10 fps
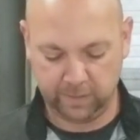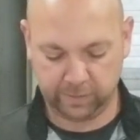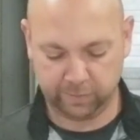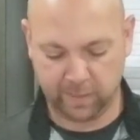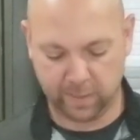
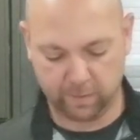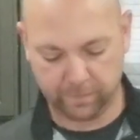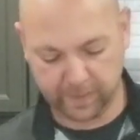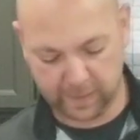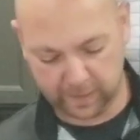So now
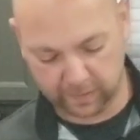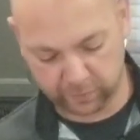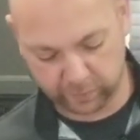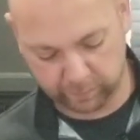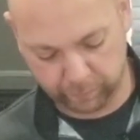that
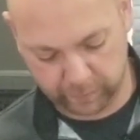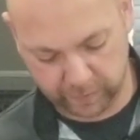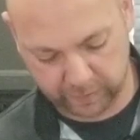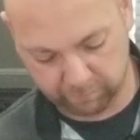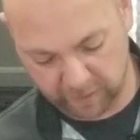actually
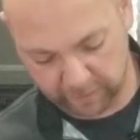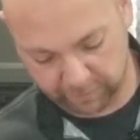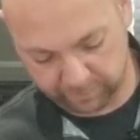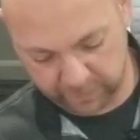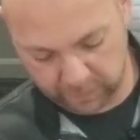puts my
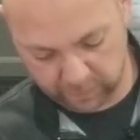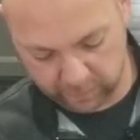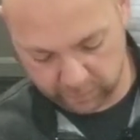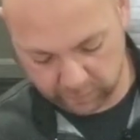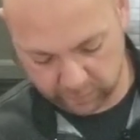
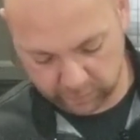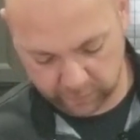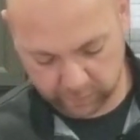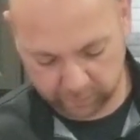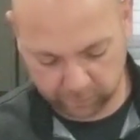fingers